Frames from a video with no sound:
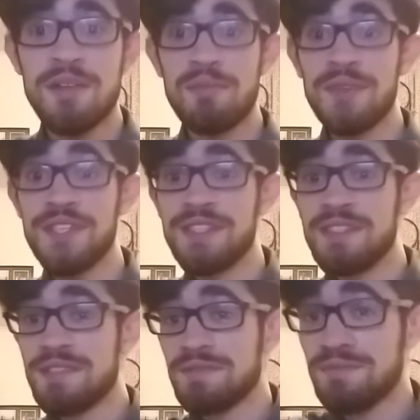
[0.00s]
But
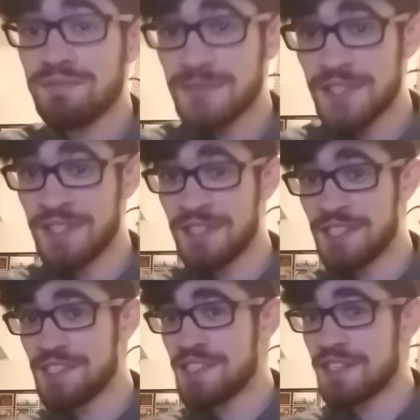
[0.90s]

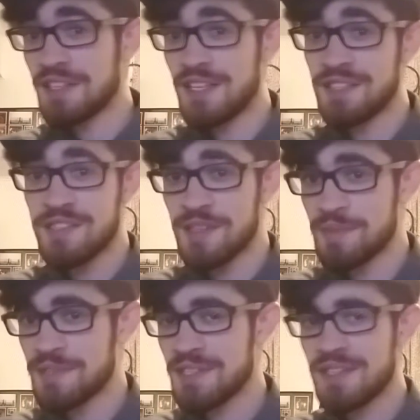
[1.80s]
this
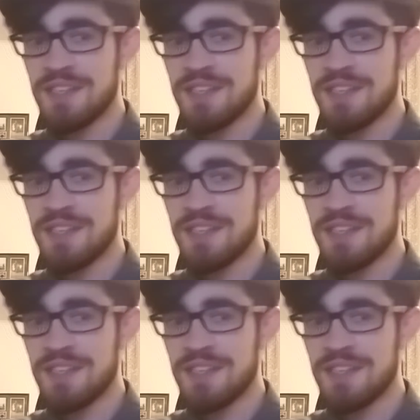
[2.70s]
concept,